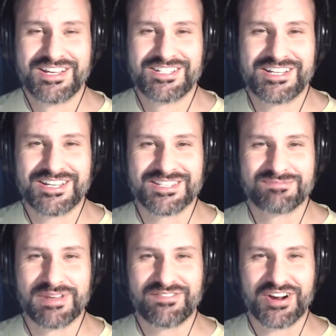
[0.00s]
she has
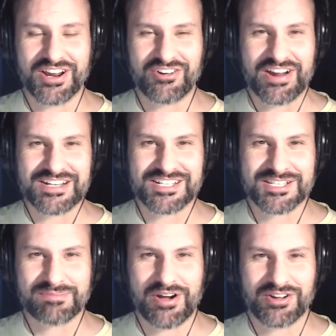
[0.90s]
been very
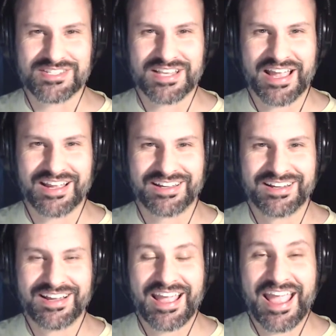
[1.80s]
gracious about saying,
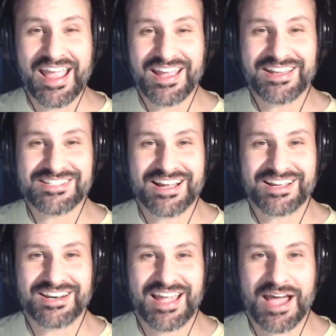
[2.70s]
"Hey, is that
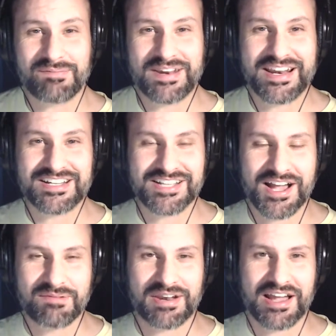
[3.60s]
going to happen
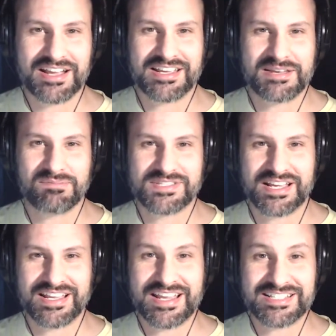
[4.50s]
anytime?" And I keep
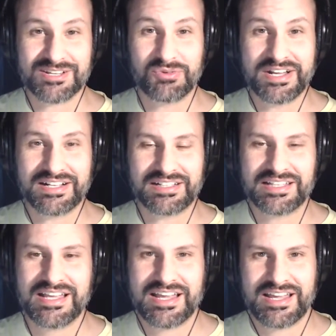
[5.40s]
saying, "Yes, it will."
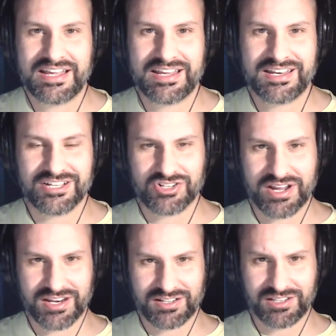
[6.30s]
And I
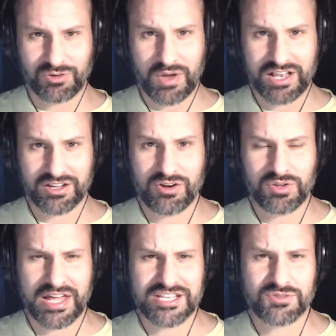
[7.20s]
tried a little while ago
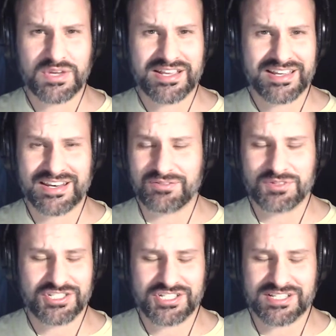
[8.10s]
last week, and it
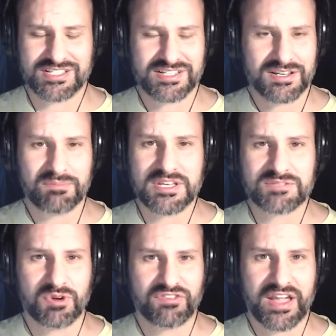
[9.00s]
was just an
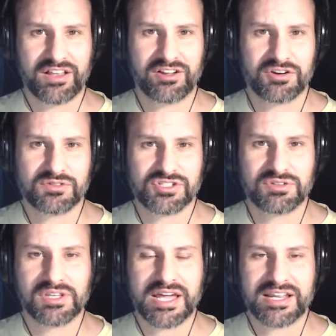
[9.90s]
abysmal failure. It was
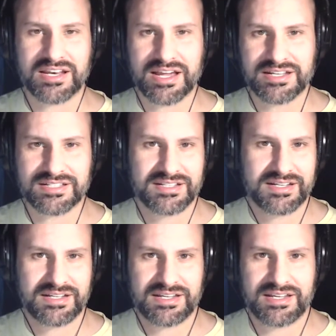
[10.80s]
too late at night,
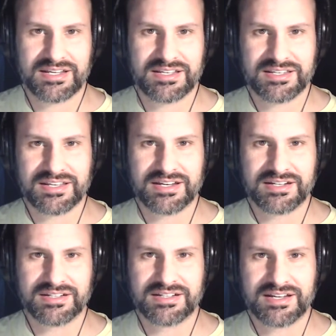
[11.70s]
and
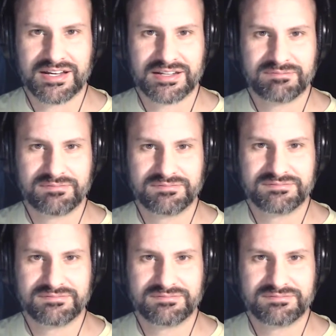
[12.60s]
I